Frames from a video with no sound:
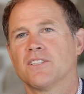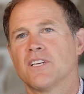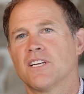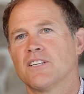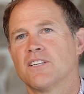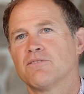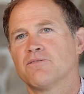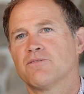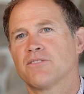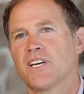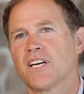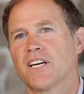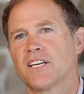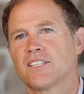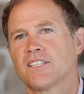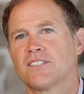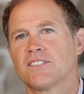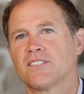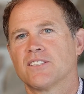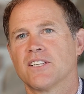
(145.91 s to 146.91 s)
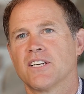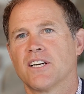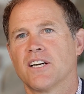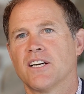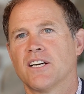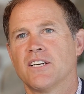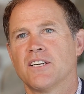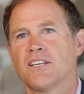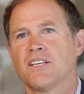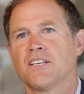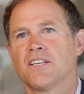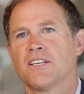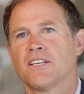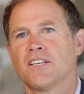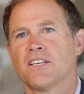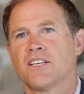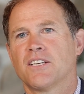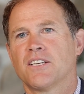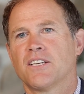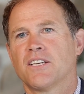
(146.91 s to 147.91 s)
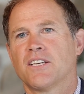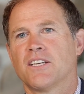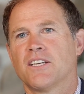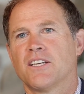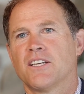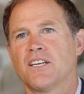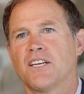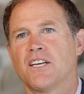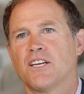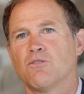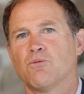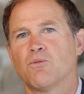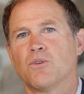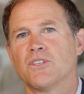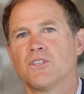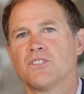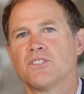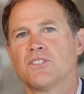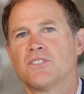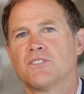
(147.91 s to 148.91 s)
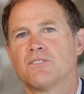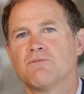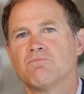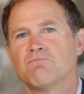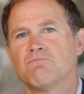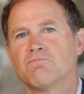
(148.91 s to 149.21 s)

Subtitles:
and in fact, it was